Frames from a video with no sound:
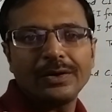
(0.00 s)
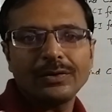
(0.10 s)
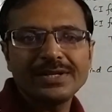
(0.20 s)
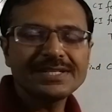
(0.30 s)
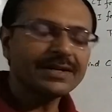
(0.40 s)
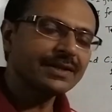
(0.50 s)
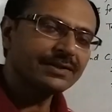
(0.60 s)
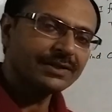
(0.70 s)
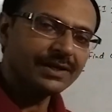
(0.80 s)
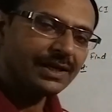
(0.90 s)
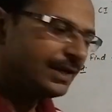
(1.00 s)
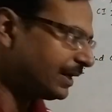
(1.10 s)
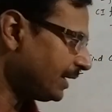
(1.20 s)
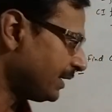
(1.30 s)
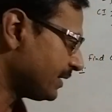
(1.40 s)
now these are the
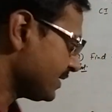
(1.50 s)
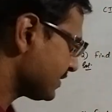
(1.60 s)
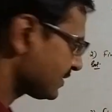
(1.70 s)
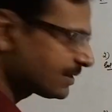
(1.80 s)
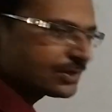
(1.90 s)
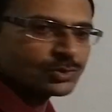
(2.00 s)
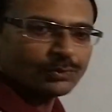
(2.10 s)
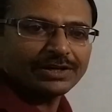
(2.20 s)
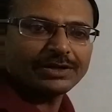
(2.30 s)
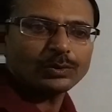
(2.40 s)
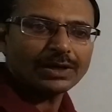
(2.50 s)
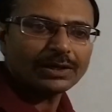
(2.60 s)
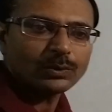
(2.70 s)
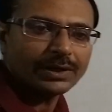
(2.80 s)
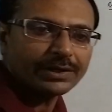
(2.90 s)
3 interests. So we need to
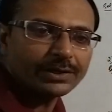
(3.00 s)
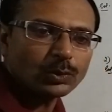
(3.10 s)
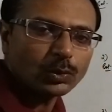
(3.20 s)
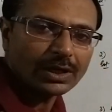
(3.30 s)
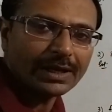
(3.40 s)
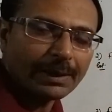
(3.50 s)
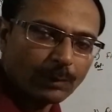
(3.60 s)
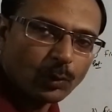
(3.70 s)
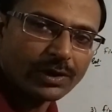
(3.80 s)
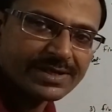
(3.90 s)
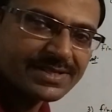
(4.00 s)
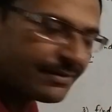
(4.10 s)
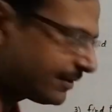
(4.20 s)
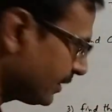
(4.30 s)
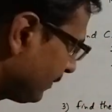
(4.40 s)
calculate the total amount
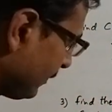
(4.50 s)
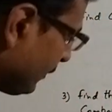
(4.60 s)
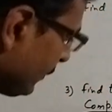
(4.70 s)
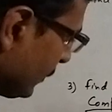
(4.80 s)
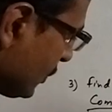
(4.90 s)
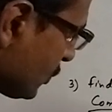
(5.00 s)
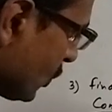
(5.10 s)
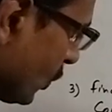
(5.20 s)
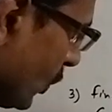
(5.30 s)
received. So